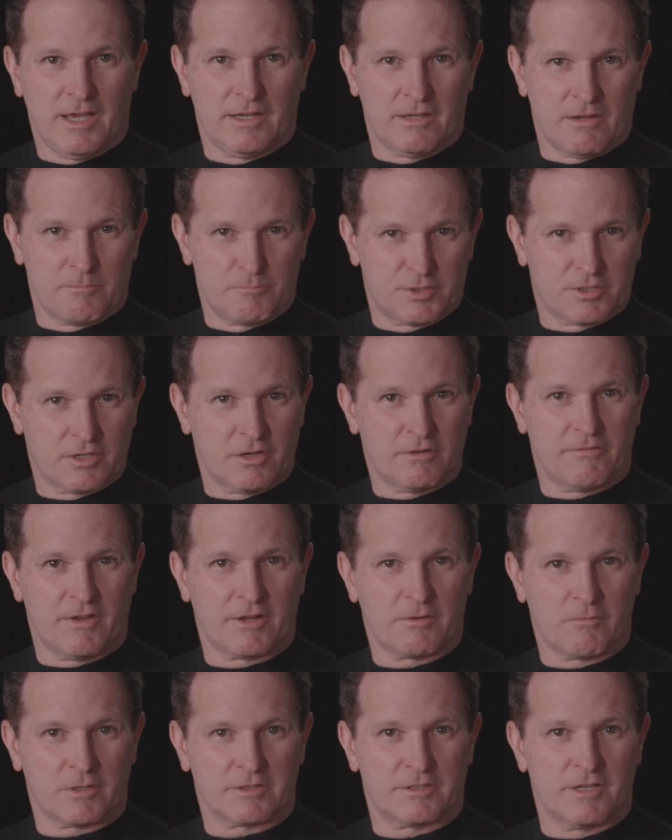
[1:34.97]
and
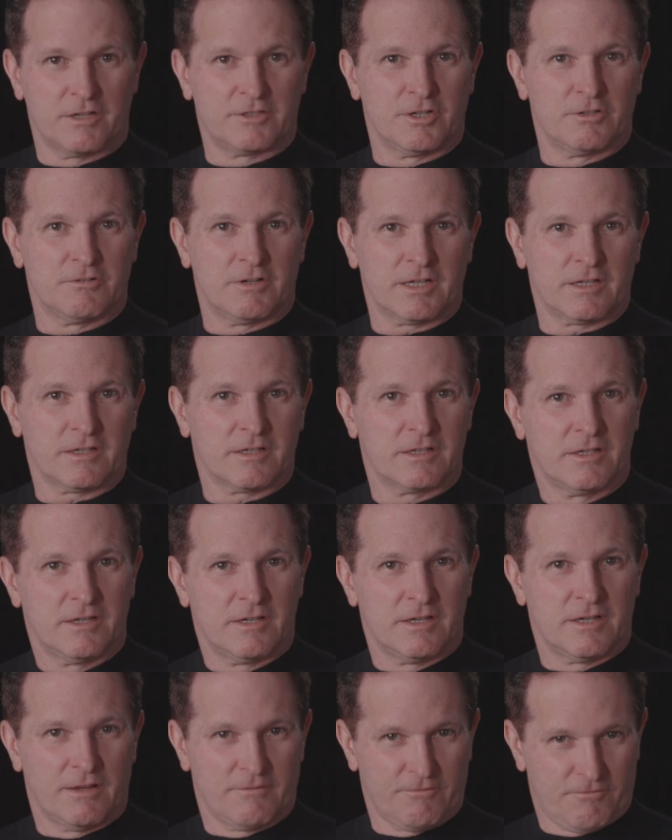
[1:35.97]
observing what they're doing
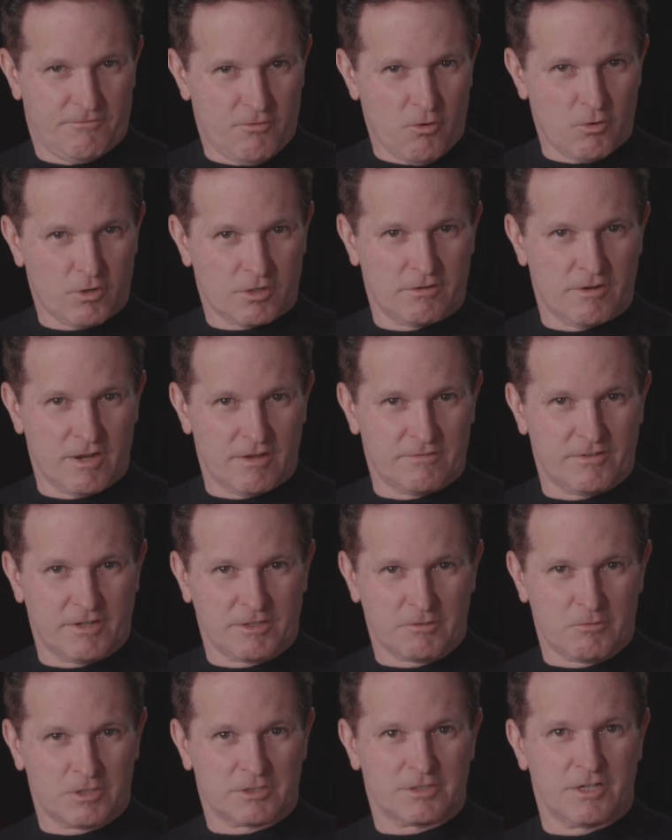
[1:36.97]
and
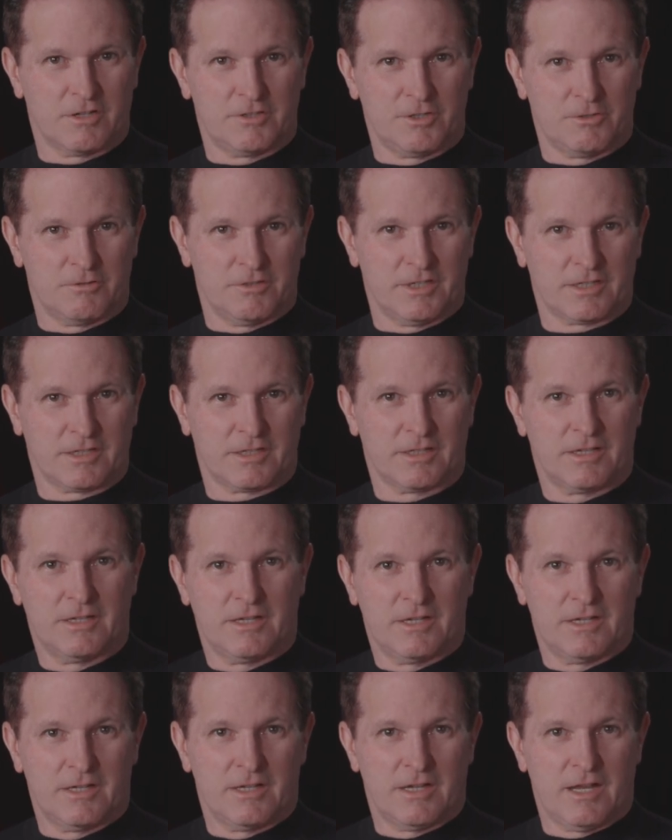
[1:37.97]
photographing what they're doing.
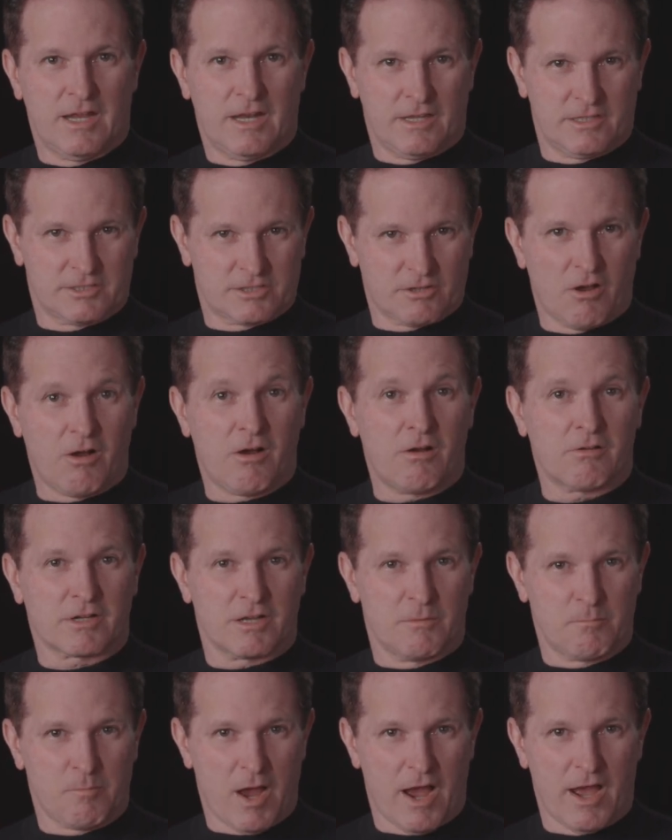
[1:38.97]
And it's all
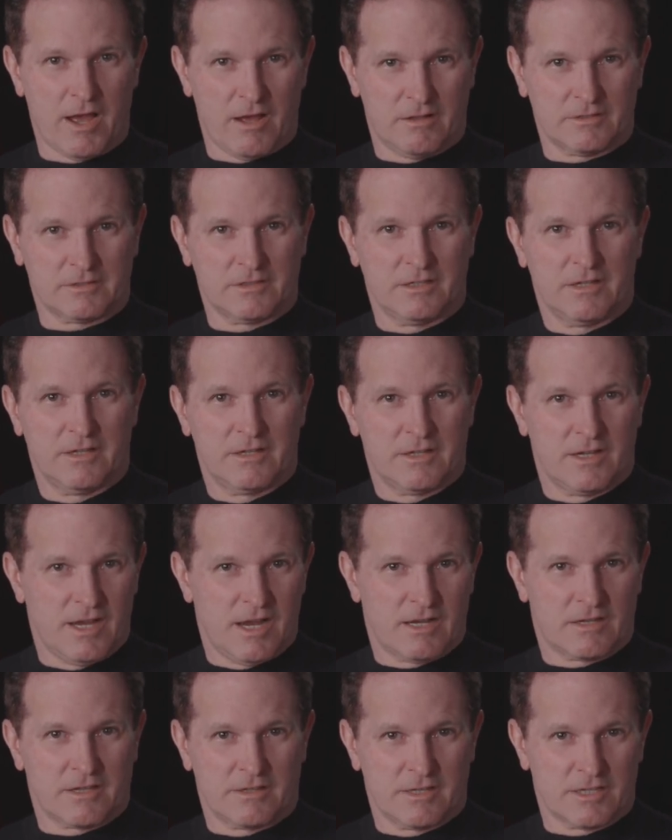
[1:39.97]
compiled
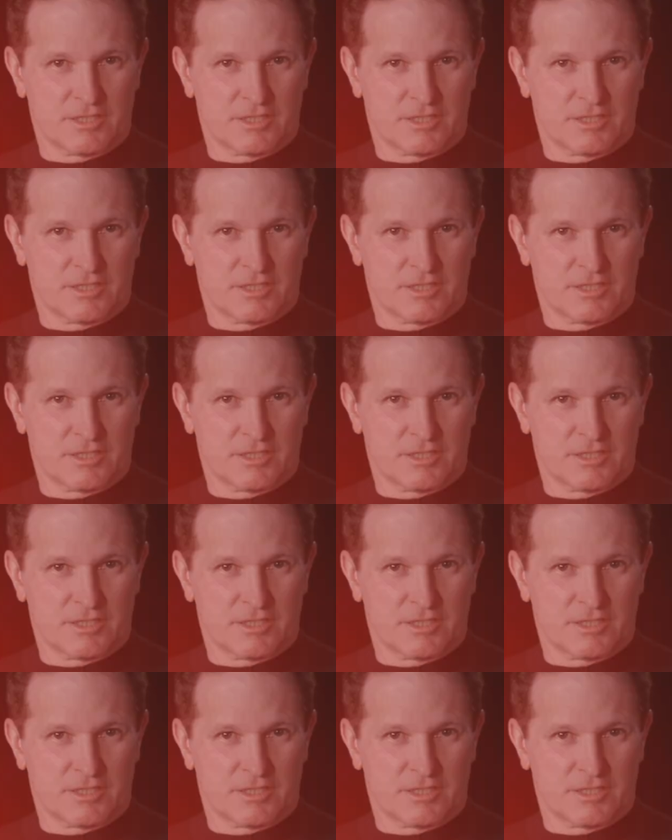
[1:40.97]
into